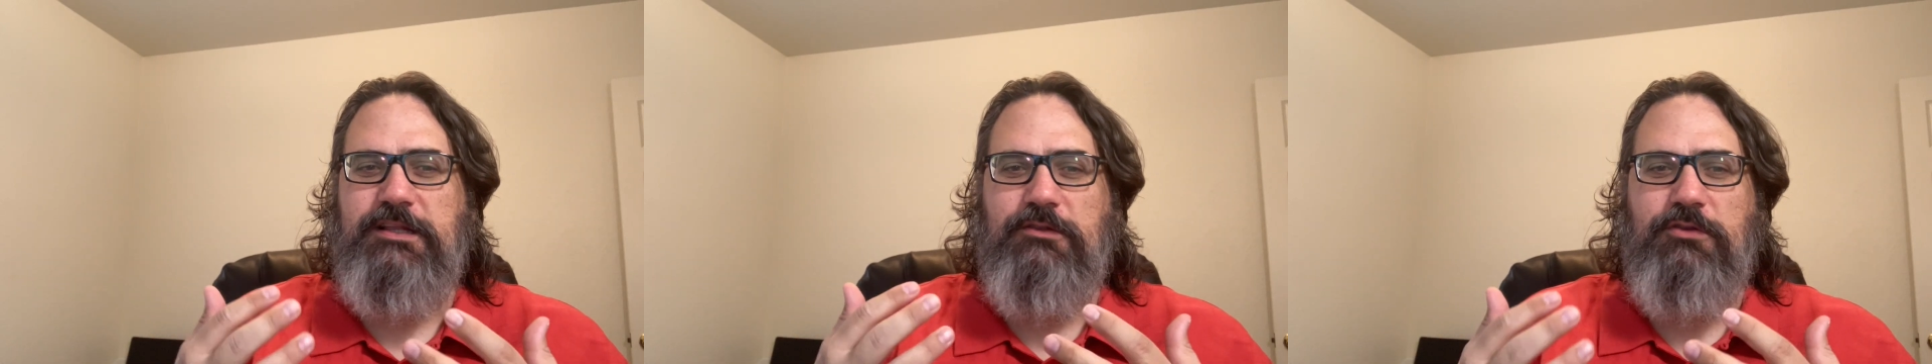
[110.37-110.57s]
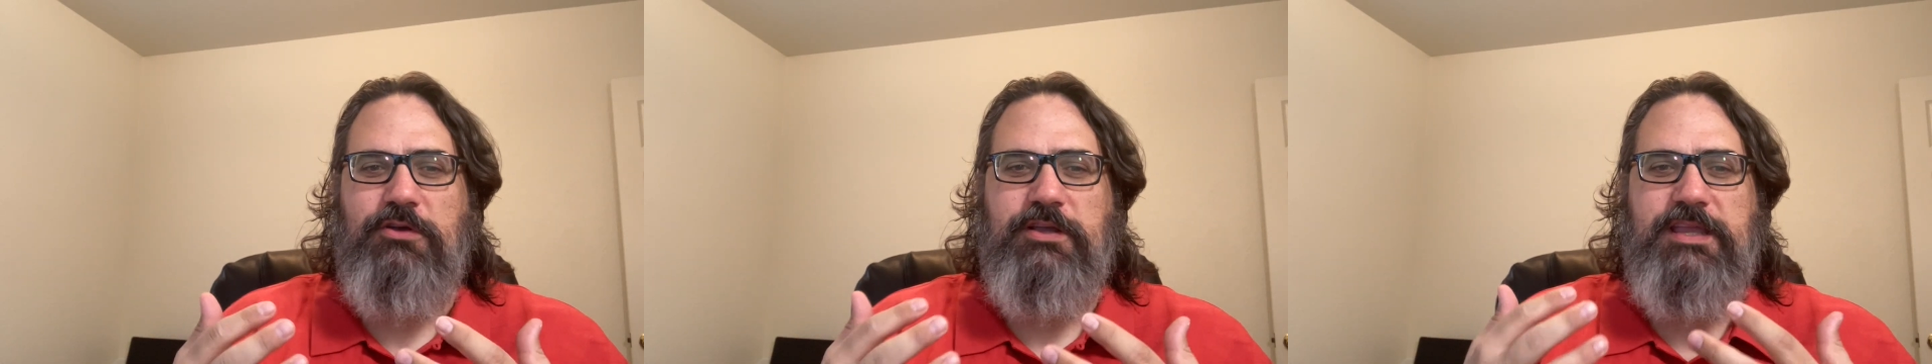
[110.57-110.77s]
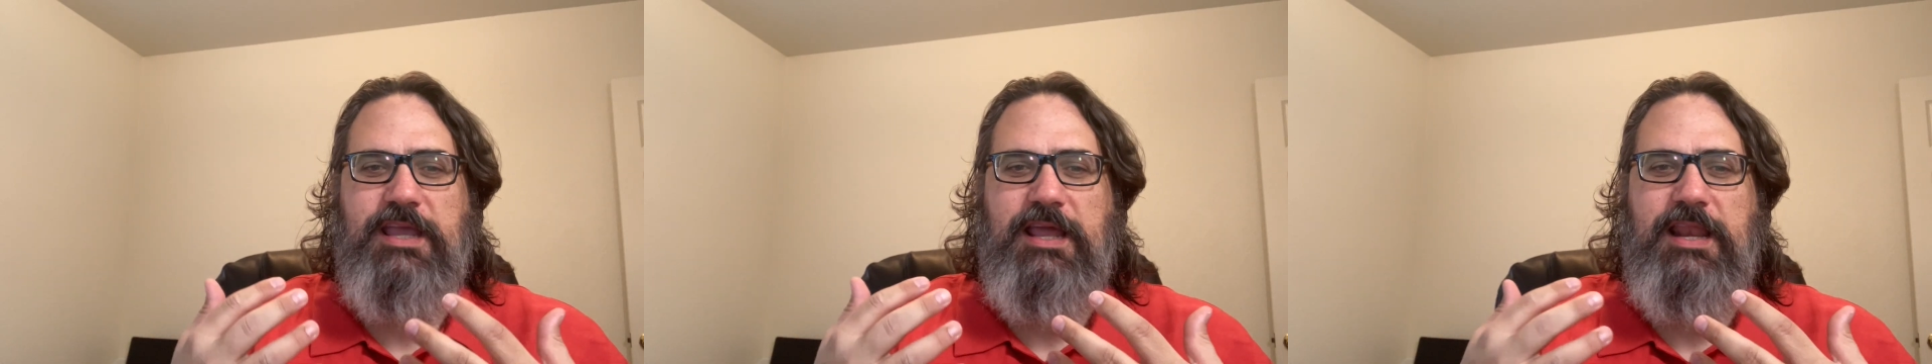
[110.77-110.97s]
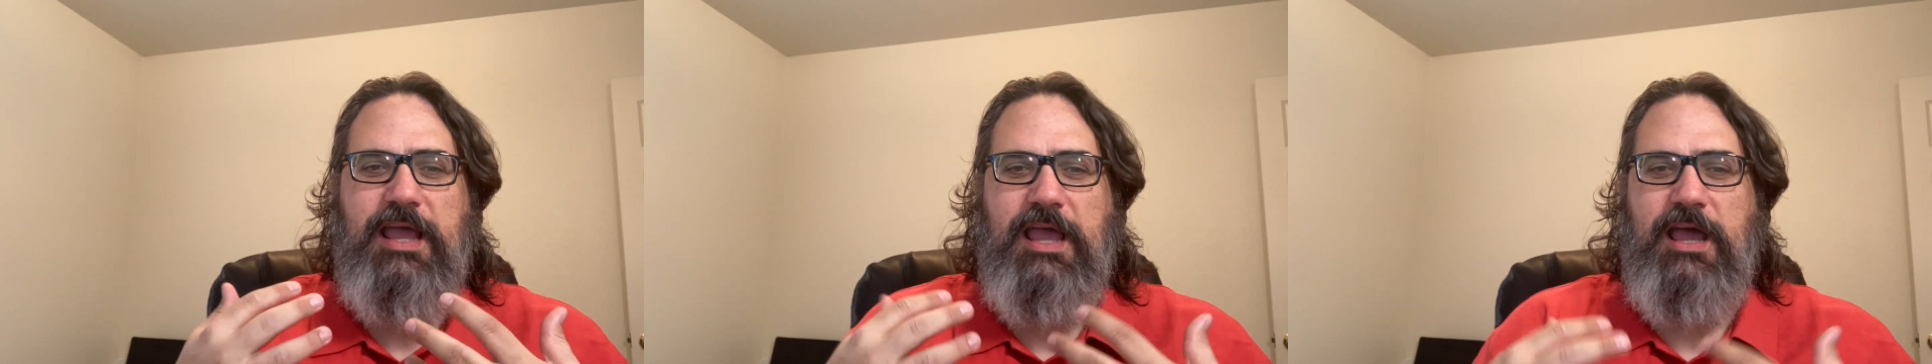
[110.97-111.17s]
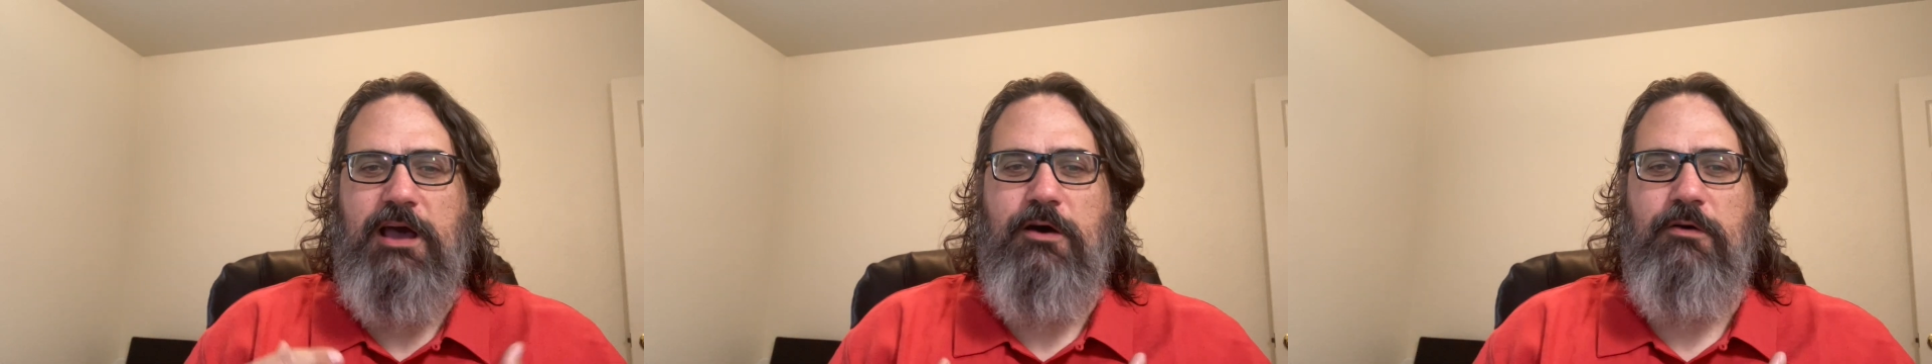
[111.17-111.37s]
look at
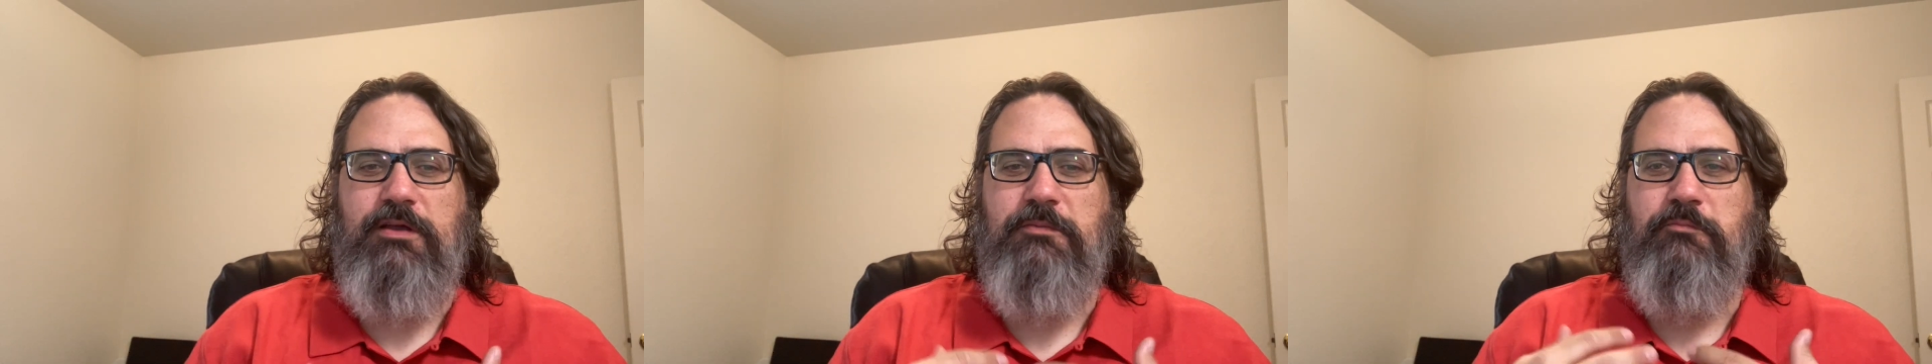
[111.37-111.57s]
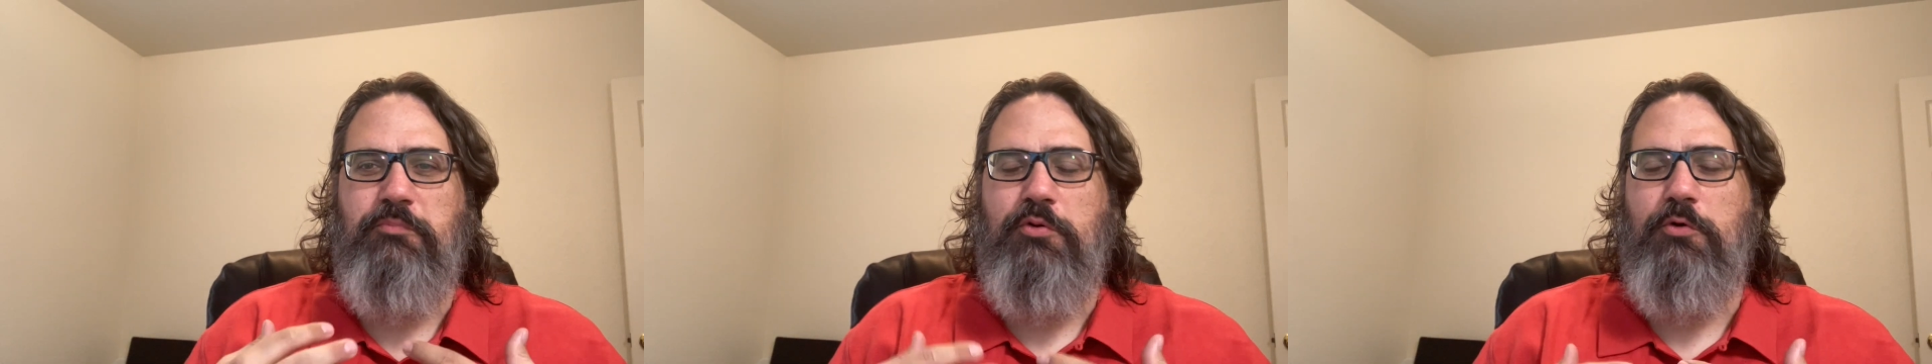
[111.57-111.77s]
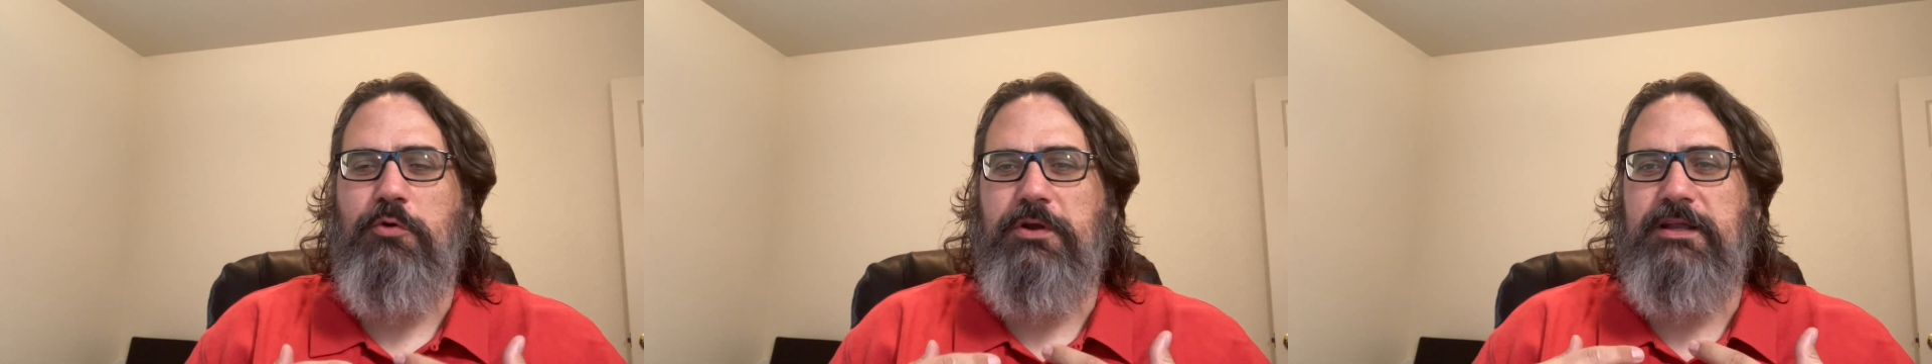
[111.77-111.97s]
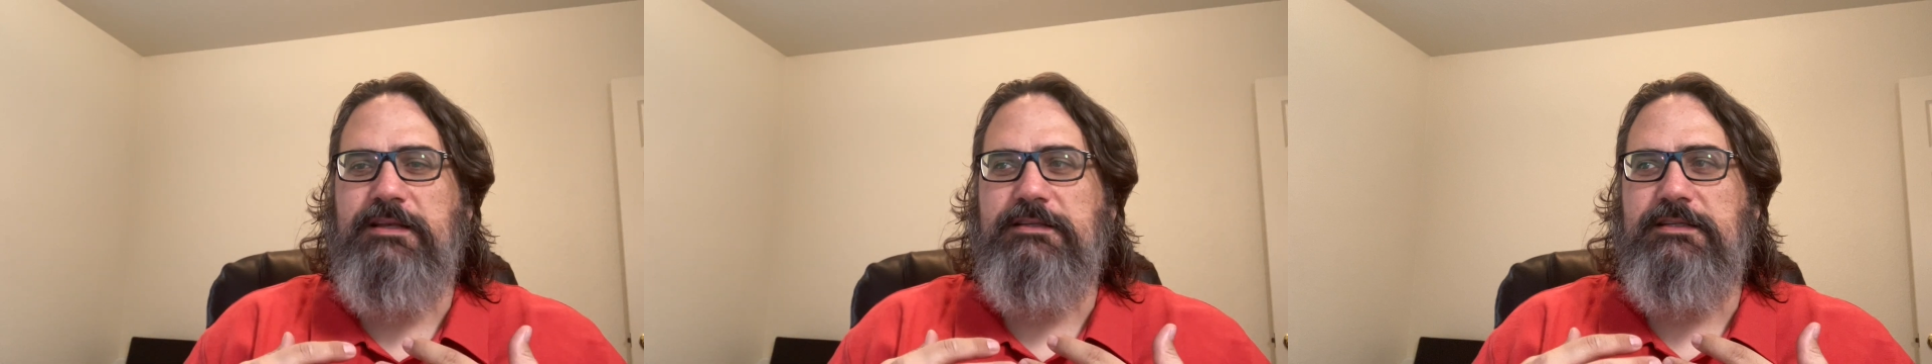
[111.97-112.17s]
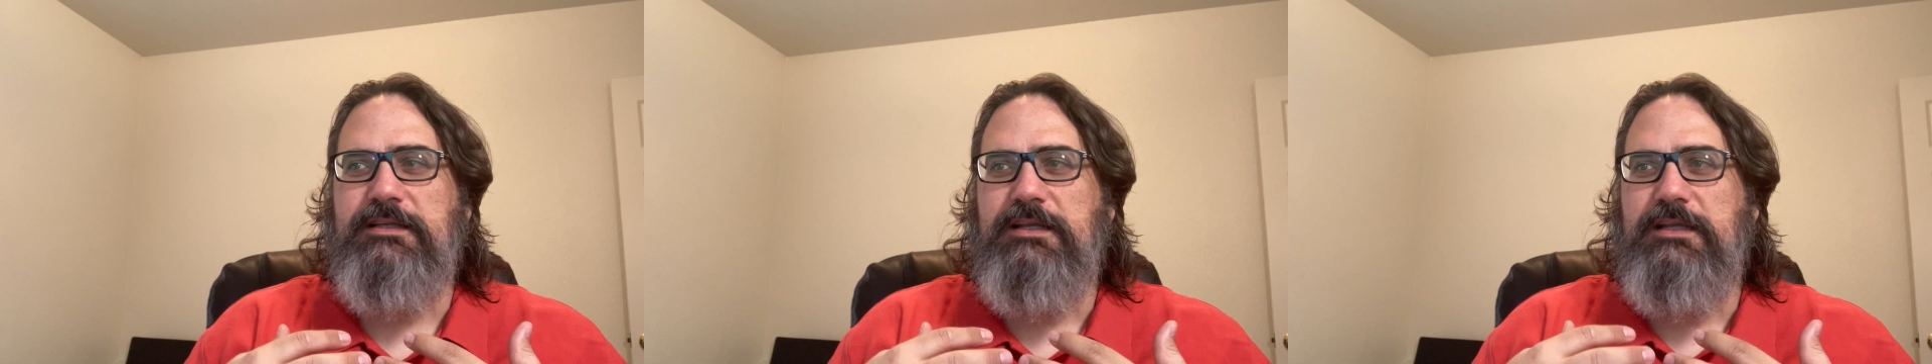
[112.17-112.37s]
how important